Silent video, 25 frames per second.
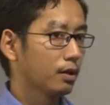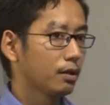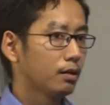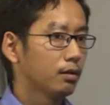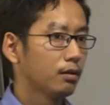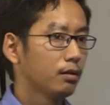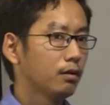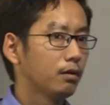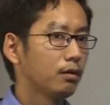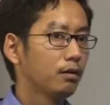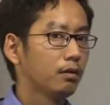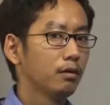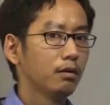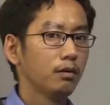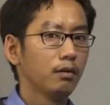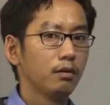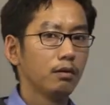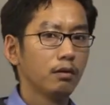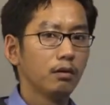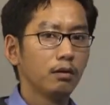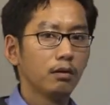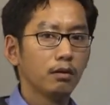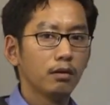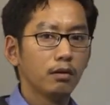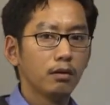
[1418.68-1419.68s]
What is
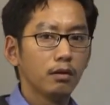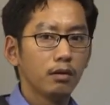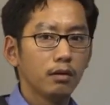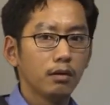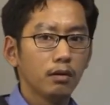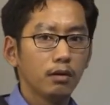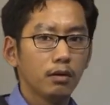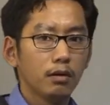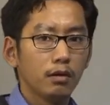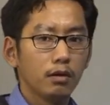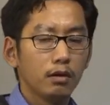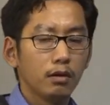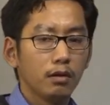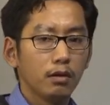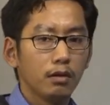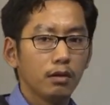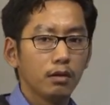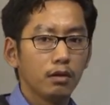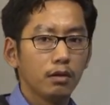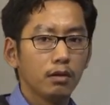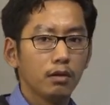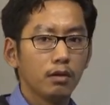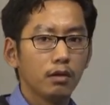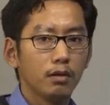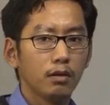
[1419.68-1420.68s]
India's reaction
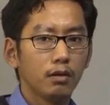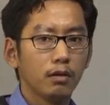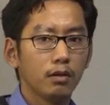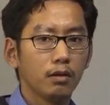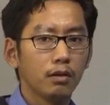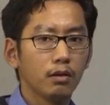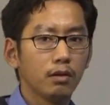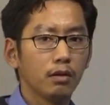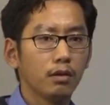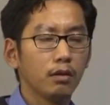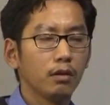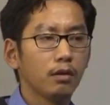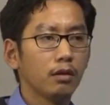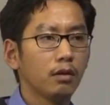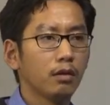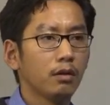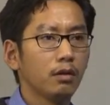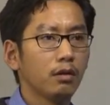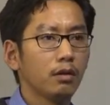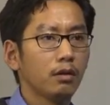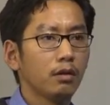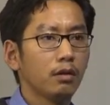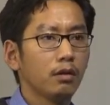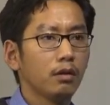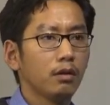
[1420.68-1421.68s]
to Chinese military
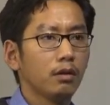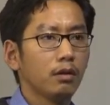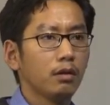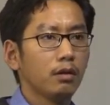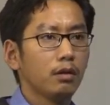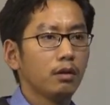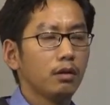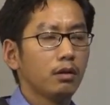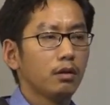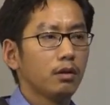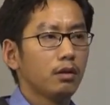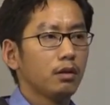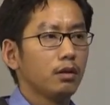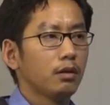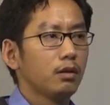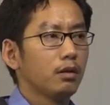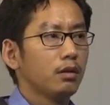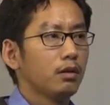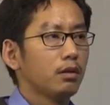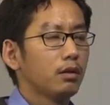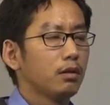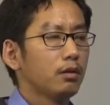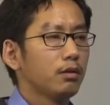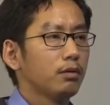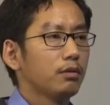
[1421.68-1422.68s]
aggression in Tibet?
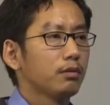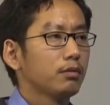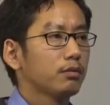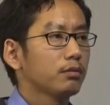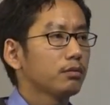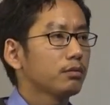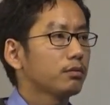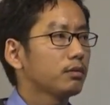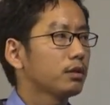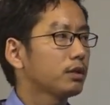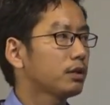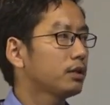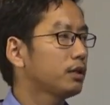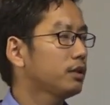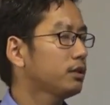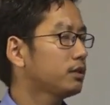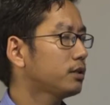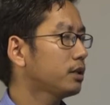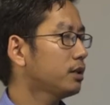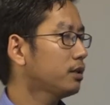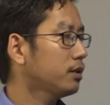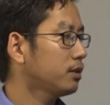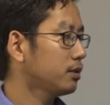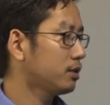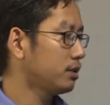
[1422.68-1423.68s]
Oh, I
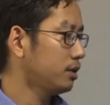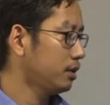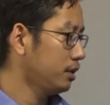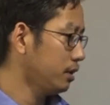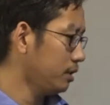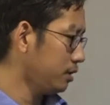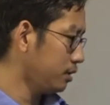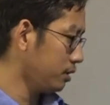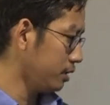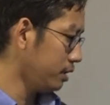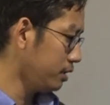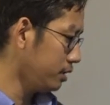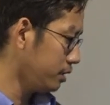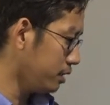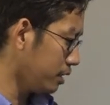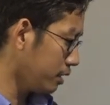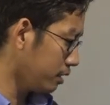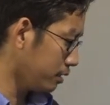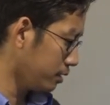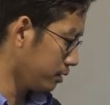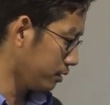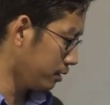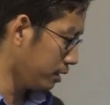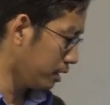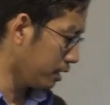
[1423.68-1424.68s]
think
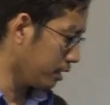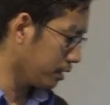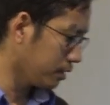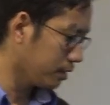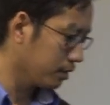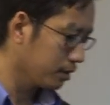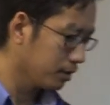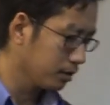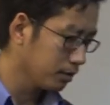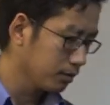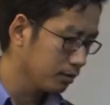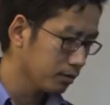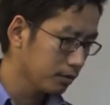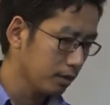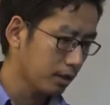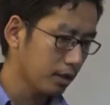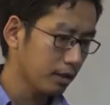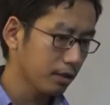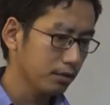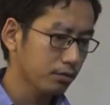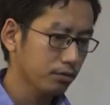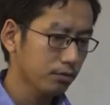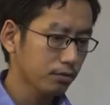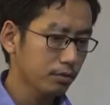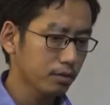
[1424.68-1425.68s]
India's reaction,
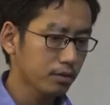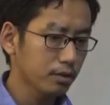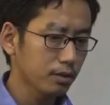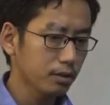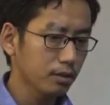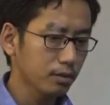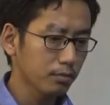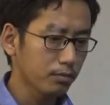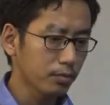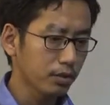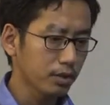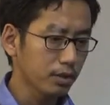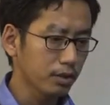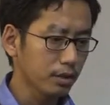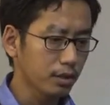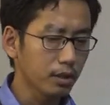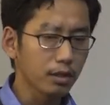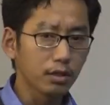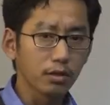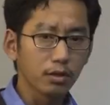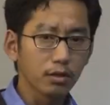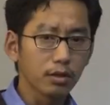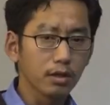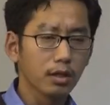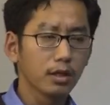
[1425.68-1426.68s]
I should say, but
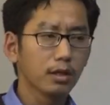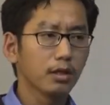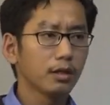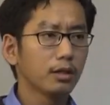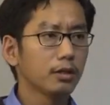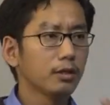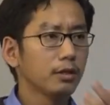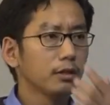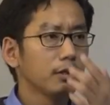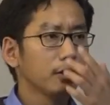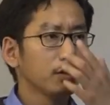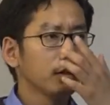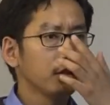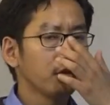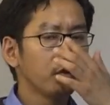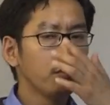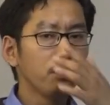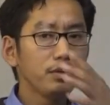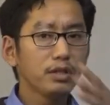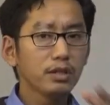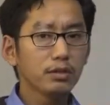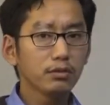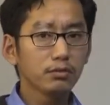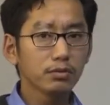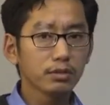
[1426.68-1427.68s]
you
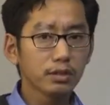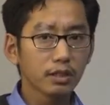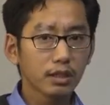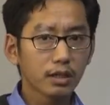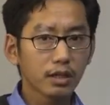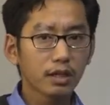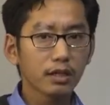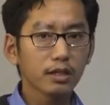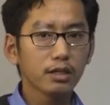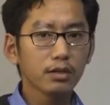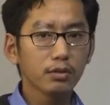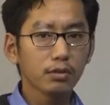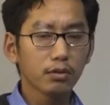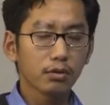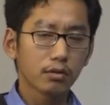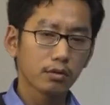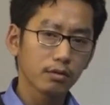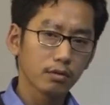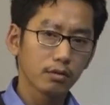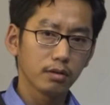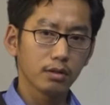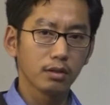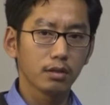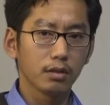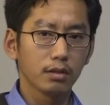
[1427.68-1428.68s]
mean to say current
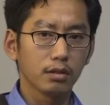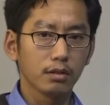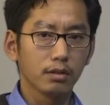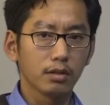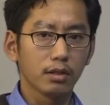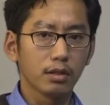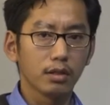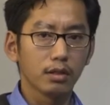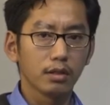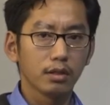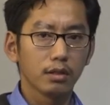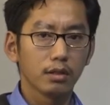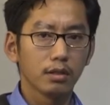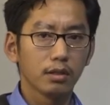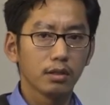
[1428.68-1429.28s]
or no?